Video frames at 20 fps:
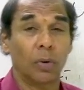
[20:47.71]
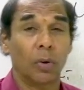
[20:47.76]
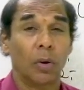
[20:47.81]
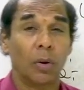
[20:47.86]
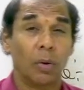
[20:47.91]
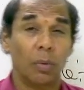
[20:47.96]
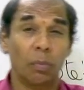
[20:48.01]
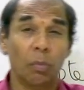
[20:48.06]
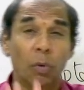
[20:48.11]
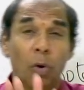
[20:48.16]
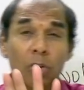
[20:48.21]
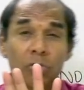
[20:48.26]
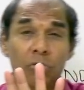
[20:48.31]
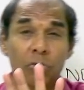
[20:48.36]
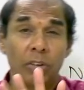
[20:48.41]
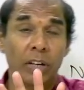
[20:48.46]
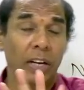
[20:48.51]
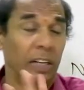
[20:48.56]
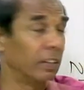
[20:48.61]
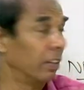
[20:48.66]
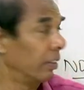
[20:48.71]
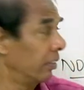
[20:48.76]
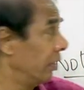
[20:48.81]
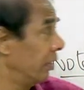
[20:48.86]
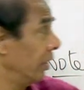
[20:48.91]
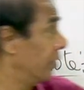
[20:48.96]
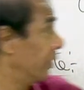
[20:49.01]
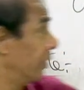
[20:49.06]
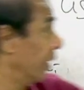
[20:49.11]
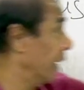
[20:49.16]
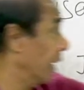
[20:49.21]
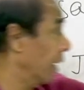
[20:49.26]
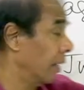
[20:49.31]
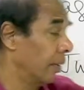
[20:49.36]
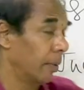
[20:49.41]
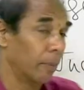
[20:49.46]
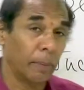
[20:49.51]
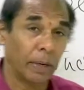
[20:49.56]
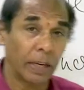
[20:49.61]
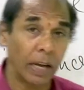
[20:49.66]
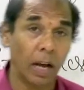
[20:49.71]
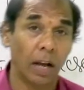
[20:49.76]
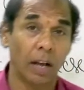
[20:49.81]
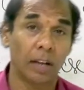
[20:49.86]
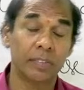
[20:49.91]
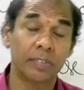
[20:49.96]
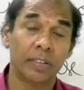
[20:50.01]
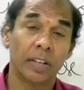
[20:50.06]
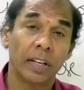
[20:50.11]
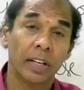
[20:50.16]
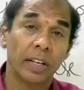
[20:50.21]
Most dangerous these three are, because